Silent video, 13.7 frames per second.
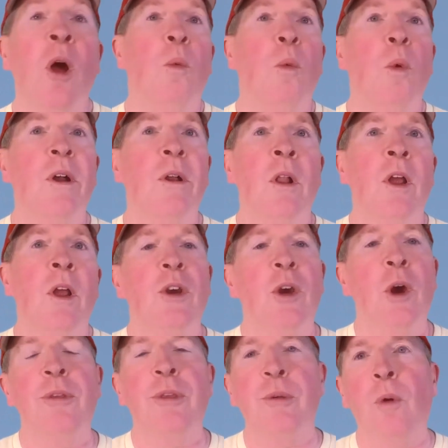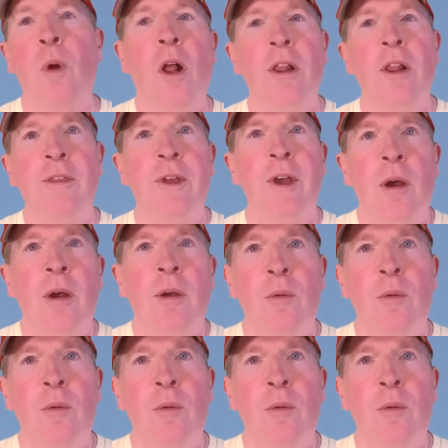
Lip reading: will go through all of the